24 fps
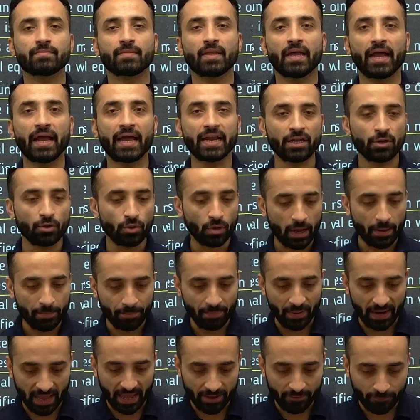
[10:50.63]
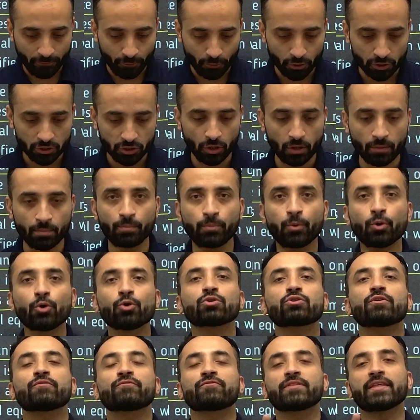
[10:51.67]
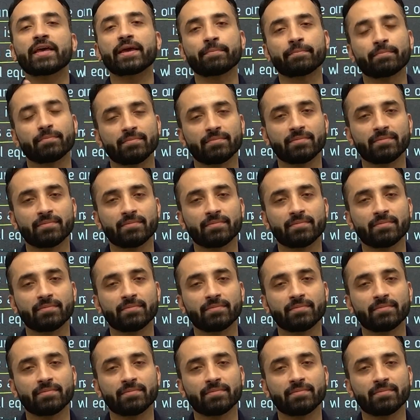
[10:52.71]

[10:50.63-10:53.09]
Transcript: and you apply force on both of them.